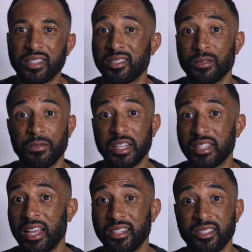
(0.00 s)
it's a
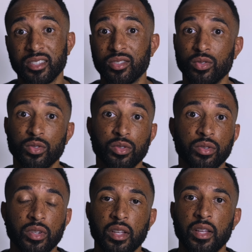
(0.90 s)
fantastic
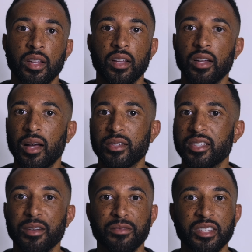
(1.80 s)
tool. I'll
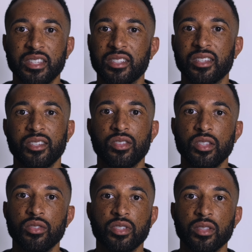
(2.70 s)
definitely continue to
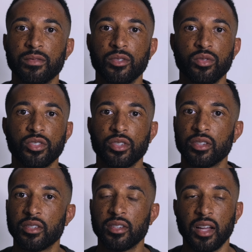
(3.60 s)
use it in the
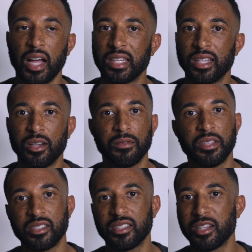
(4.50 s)
future. I love
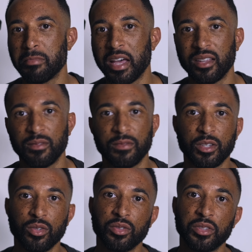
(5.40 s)
the cinematic
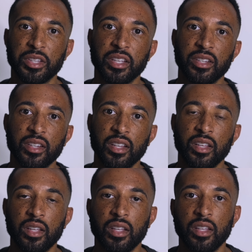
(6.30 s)
feel that
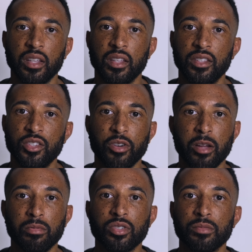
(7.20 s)
you're
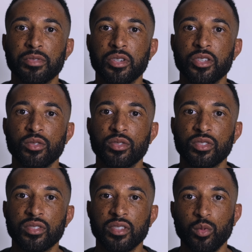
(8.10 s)
able to
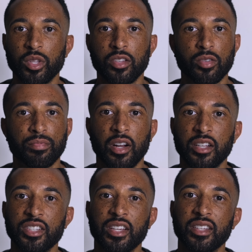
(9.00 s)
produce within your
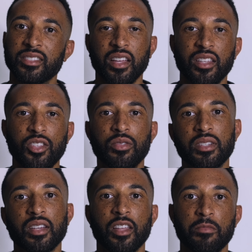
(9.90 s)
projects. You can
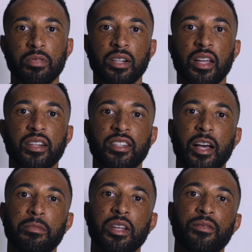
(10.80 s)
tell they've put a lot of
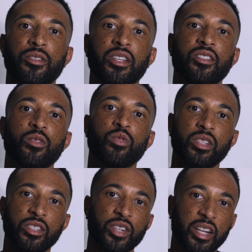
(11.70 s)
time and effort into
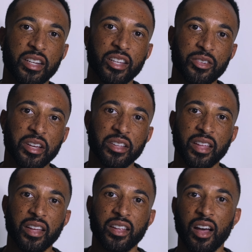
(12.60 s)
really trying to nail down
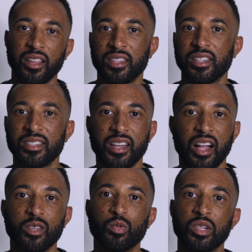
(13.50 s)
that authentic
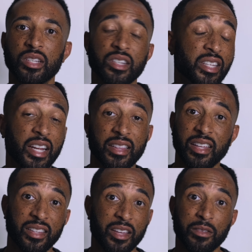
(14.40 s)
Hollywood look, and I
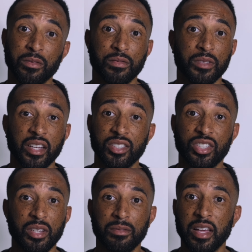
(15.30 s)
think they've
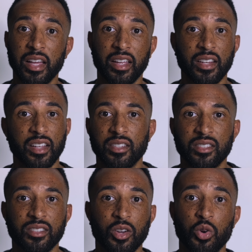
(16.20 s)
achieved that.
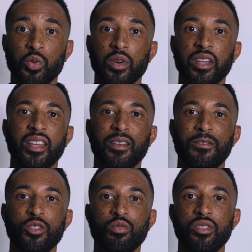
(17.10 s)
So
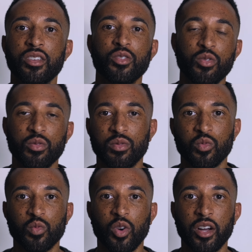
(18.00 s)
if you do
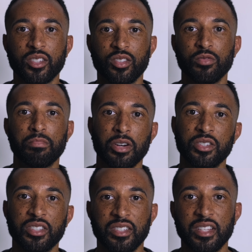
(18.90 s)
want to
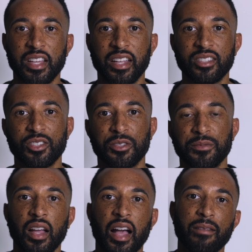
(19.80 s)
purchase Dehancer,
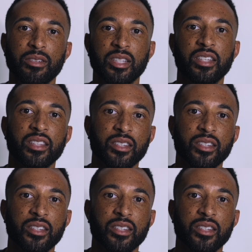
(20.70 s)
I have a link in the